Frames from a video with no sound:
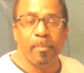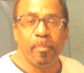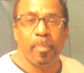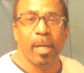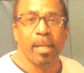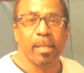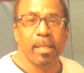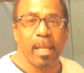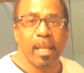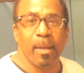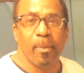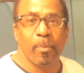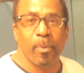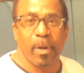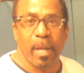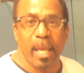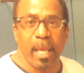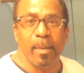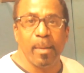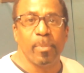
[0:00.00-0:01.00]
but they were
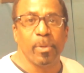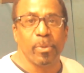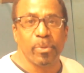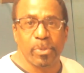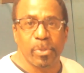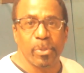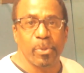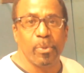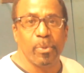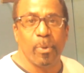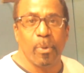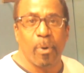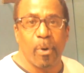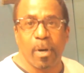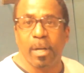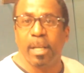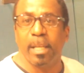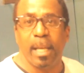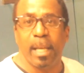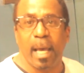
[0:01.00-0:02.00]
able to
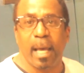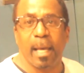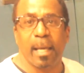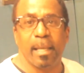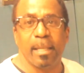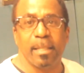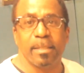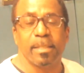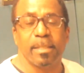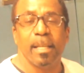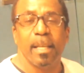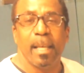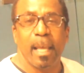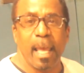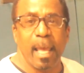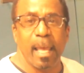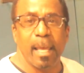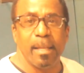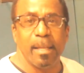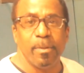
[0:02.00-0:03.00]
organize
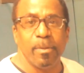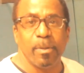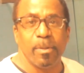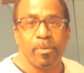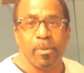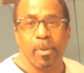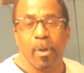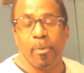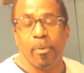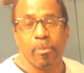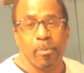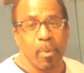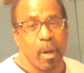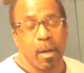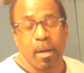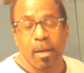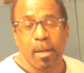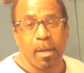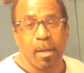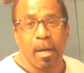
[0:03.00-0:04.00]
and
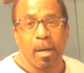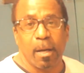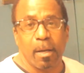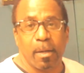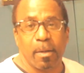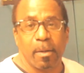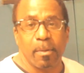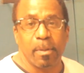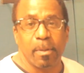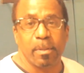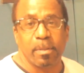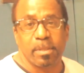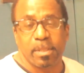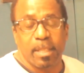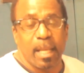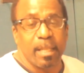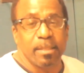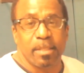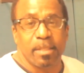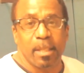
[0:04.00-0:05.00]

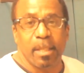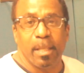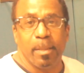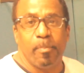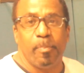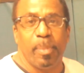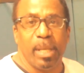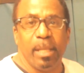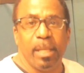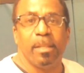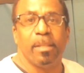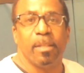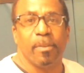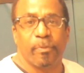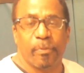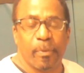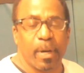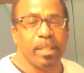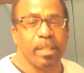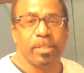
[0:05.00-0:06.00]
essentially beat the
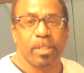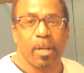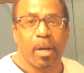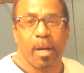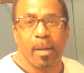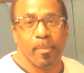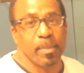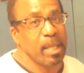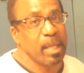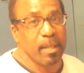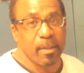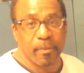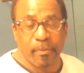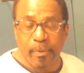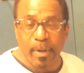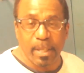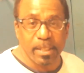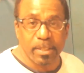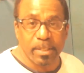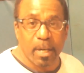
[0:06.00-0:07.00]
French army. And the
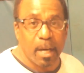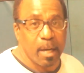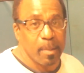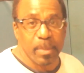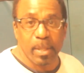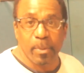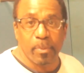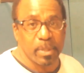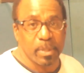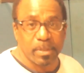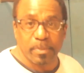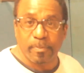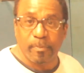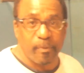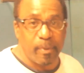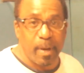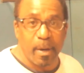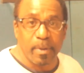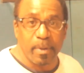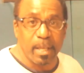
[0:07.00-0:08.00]
French army was a
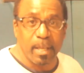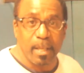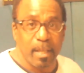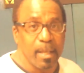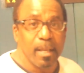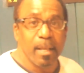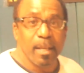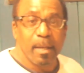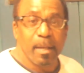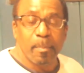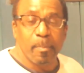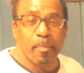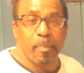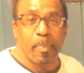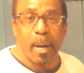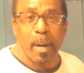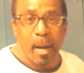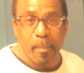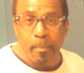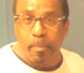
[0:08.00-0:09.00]
very
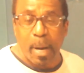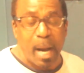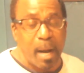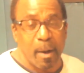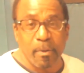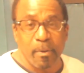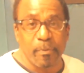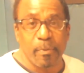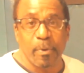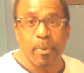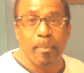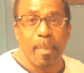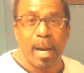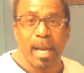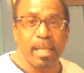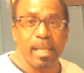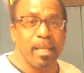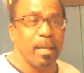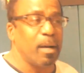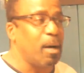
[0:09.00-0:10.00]
powerful,
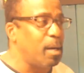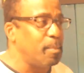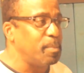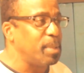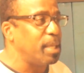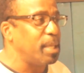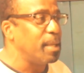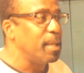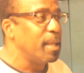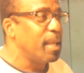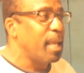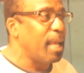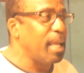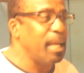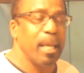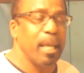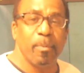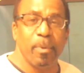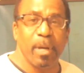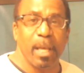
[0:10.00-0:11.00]
mighty army, and
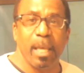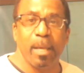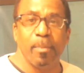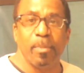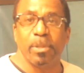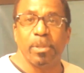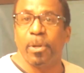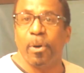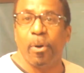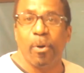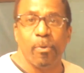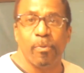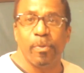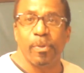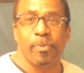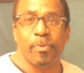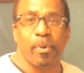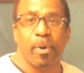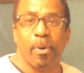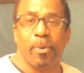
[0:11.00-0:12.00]
they were able to
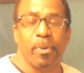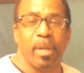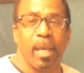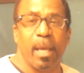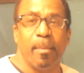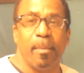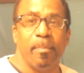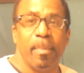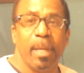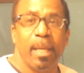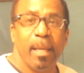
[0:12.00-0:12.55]
overthrow them.